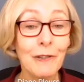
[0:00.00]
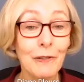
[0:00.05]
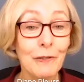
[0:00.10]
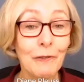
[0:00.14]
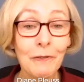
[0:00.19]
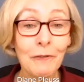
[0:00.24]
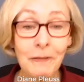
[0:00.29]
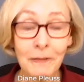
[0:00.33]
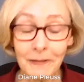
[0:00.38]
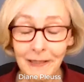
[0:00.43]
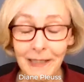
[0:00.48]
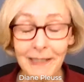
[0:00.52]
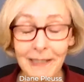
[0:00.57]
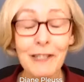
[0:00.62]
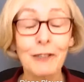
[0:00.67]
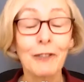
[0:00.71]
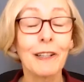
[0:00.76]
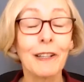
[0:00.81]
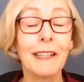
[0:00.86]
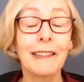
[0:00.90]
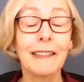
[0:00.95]
do,
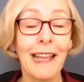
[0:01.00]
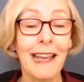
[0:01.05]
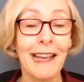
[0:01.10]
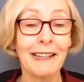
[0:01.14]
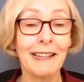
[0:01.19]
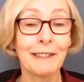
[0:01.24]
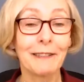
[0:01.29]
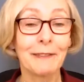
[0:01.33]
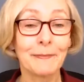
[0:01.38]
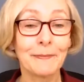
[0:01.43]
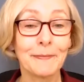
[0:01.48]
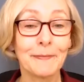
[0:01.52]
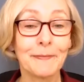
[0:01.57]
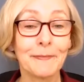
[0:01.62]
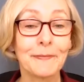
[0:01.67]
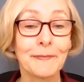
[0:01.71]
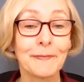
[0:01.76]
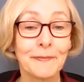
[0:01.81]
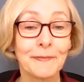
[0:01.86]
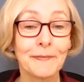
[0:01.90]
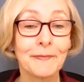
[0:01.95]
let's look at that.
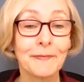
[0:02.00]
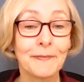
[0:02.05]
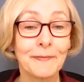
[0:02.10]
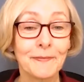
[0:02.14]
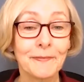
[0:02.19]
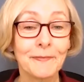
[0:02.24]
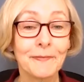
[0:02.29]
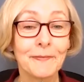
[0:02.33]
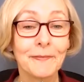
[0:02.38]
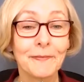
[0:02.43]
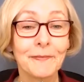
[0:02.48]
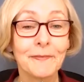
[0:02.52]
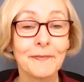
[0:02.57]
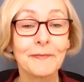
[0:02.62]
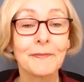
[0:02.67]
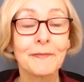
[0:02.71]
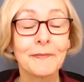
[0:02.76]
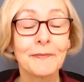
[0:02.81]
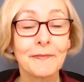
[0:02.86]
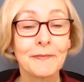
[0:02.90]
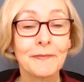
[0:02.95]
Okay. And an
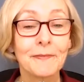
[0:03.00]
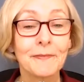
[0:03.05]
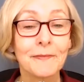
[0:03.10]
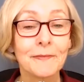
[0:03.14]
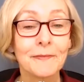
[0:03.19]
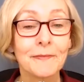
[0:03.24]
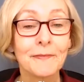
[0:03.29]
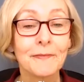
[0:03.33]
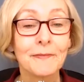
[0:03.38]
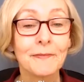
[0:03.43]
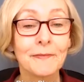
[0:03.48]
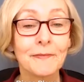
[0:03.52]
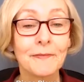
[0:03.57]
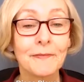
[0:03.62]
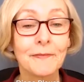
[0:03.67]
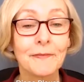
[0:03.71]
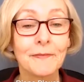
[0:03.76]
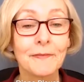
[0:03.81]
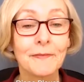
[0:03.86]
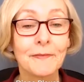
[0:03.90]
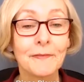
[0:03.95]
executive
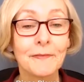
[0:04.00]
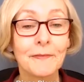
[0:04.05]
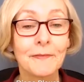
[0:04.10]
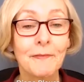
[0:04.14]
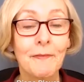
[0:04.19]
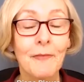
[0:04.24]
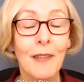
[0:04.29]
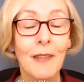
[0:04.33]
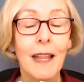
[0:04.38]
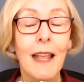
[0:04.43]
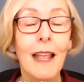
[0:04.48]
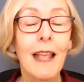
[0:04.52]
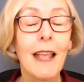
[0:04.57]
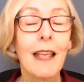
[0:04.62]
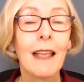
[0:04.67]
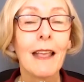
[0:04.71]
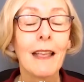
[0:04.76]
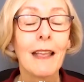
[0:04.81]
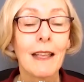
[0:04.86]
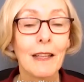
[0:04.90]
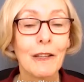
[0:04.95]
model is?
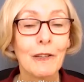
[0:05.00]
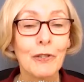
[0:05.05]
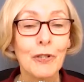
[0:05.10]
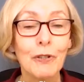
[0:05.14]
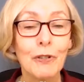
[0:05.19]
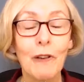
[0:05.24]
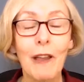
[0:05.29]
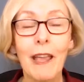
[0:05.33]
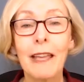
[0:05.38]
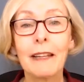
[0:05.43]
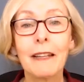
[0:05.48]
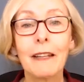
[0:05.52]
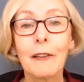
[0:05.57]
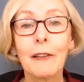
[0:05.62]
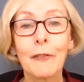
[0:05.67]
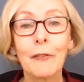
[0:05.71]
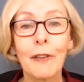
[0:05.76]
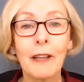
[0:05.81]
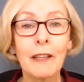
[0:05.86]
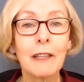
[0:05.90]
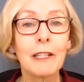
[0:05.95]
Sure. An
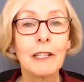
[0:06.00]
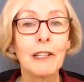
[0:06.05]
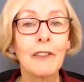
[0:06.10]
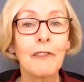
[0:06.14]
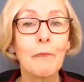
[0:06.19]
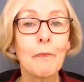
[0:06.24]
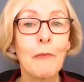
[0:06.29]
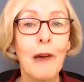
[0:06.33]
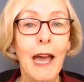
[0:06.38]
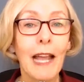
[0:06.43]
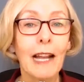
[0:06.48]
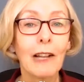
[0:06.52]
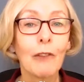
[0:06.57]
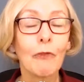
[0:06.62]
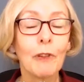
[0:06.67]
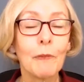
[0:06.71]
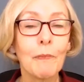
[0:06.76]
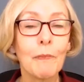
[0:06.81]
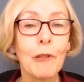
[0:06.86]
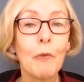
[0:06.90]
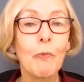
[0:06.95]
executive model
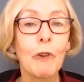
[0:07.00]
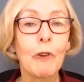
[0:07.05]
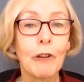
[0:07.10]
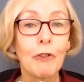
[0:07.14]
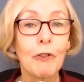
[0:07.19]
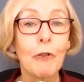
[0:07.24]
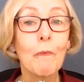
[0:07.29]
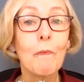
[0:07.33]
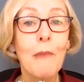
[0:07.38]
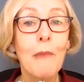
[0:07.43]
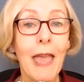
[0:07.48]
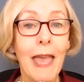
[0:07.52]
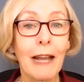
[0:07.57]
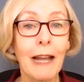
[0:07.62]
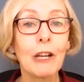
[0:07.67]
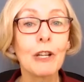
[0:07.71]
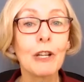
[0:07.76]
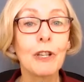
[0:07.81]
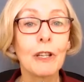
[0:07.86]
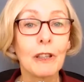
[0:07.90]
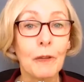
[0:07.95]
would be where you're
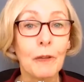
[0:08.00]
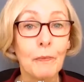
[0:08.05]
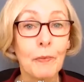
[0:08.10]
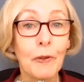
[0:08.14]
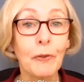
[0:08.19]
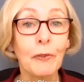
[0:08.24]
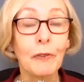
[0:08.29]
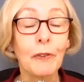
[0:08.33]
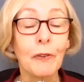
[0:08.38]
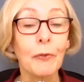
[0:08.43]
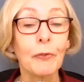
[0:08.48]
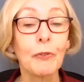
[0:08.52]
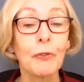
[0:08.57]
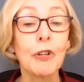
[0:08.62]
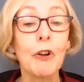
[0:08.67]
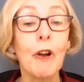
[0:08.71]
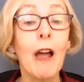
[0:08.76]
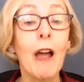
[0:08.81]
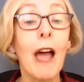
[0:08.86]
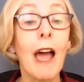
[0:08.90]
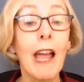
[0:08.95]
managing the business. So
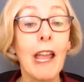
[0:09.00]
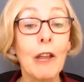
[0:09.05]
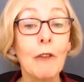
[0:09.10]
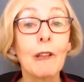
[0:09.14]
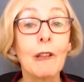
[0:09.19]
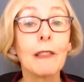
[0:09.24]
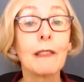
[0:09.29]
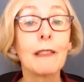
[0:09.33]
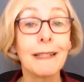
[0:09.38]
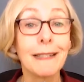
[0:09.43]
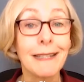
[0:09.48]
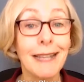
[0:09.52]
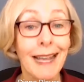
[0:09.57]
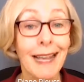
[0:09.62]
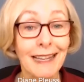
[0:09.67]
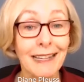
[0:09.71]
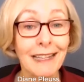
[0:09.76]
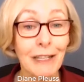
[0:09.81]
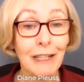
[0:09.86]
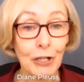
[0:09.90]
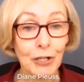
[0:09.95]
you're hiring the
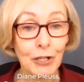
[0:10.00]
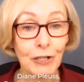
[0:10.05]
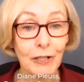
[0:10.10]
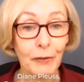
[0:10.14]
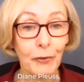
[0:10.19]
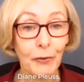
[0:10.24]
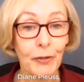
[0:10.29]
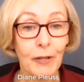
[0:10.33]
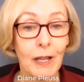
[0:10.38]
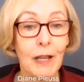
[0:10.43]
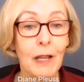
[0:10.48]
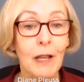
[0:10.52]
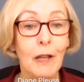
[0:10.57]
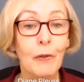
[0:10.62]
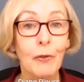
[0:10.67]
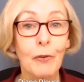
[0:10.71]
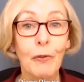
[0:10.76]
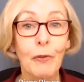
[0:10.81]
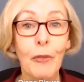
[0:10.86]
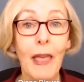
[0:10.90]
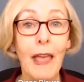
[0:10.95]
technicians.
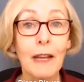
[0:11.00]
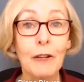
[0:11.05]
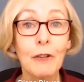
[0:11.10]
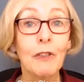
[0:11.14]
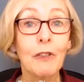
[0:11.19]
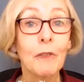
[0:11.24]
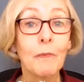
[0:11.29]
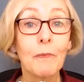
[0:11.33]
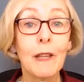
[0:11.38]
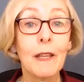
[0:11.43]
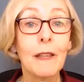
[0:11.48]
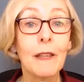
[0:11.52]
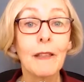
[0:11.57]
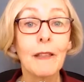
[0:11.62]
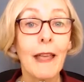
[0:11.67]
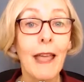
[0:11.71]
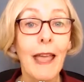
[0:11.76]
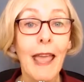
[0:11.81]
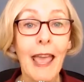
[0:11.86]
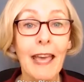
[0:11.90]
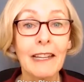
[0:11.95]
So that could be
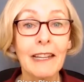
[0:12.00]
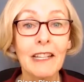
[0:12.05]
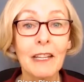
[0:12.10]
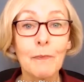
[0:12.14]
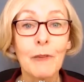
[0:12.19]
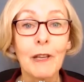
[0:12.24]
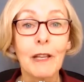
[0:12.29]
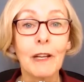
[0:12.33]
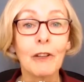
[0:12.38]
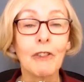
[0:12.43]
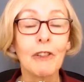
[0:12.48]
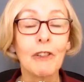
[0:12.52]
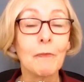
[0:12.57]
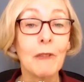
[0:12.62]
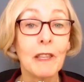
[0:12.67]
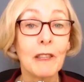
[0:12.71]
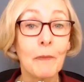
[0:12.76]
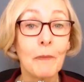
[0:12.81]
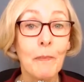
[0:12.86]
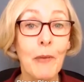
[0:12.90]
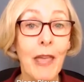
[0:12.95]
the handyman, it could
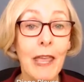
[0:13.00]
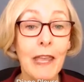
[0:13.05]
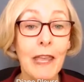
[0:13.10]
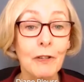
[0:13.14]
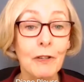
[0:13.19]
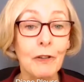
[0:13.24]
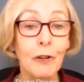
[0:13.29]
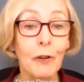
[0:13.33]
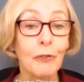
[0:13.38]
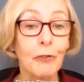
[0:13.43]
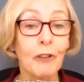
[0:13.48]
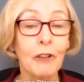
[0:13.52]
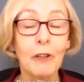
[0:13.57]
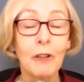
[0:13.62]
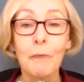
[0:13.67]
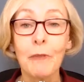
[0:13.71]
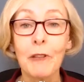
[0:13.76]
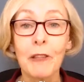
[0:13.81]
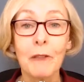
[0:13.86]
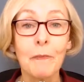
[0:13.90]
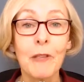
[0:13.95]
be the painters, it
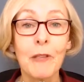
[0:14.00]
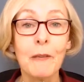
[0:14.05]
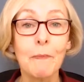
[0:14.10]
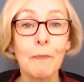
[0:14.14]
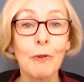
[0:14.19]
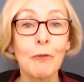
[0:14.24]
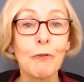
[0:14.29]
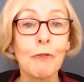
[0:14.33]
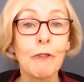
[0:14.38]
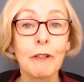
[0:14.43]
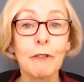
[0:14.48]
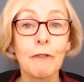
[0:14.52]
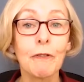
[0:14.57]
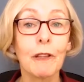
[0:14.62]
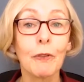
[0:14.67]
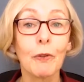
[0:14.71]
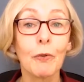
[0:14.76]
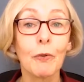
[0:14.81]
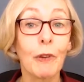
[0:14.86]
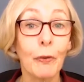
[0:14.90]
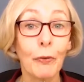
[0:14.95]
could be the people who are
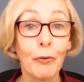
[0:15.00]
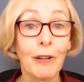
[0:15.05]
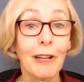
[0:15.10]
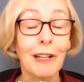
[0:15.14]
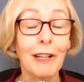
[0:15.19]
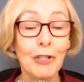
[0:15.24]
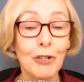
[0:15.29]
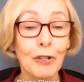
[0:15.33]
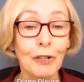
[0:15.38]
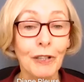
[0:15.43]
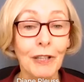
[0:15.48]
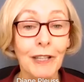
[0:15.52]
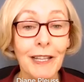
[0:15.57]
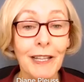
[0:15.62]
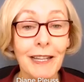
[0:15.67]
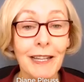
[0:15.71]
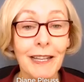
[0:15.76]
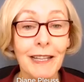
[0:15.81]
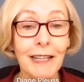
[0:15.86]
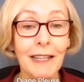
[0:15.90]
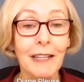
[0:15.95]
doing the residential
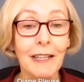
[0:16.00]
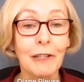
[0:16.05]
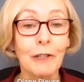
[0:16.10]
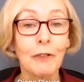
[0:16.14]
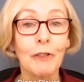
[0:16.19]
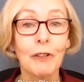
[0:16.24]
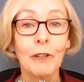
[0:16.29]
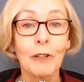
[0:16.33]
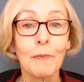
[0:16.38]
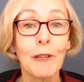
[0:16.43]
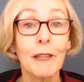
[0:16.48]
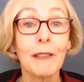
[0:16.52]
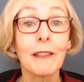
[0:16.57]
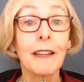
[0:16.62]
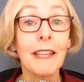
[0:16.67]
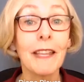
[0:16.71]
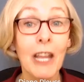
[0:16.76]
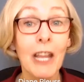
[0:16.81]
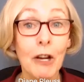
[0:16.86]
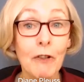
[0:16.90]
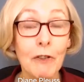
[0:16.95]
cleaning, it could be the
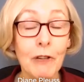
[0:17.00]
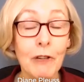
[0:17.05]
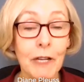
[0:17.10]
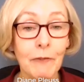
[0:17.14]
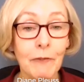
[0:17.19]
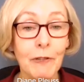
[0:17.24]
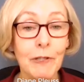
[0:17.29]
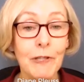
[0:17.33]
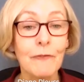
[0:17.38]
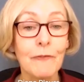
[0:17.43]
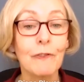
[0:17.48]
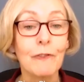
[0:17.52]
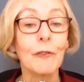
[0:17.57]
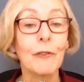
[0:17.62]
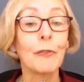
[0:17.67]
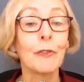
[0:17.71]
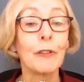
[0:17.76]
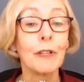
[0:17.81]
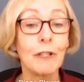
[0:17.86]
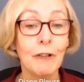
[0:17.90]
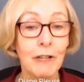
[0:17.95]
caregivers for a
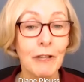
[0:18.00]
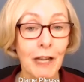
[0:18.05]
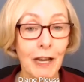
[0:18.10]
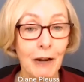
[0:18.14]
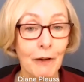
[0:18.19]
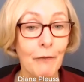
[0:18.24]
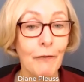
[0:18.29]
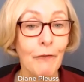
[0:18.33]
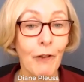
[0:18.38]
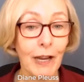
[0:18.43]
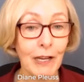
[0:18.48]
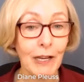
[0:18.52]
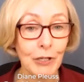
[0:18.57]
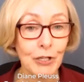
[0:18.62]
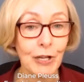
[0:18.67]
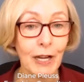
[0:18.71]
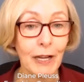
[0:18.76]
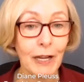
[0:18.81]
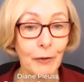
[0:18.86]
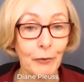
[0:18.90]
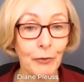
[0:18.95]
senior care
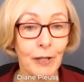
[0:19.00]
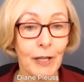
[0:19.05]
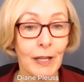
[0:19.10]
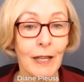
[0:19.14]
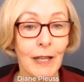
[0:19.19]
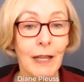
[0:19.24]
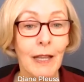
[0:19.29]
franchise.